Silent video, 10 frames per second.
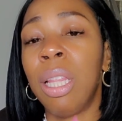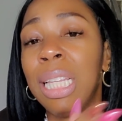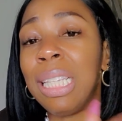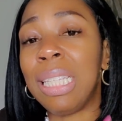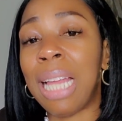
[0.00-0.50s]

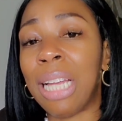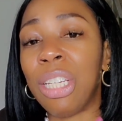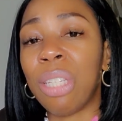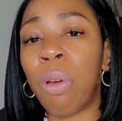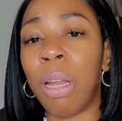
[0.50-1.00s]
this is not
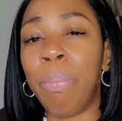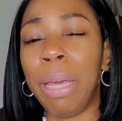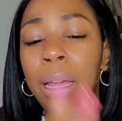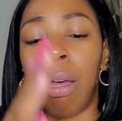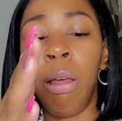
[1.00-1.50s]
just going to
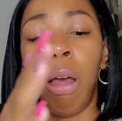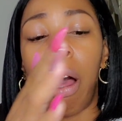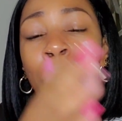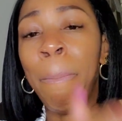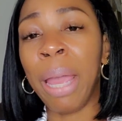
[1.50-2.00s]
be a
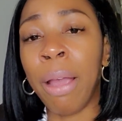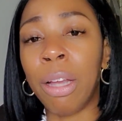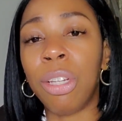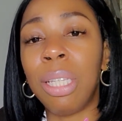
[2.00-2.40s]
marriage,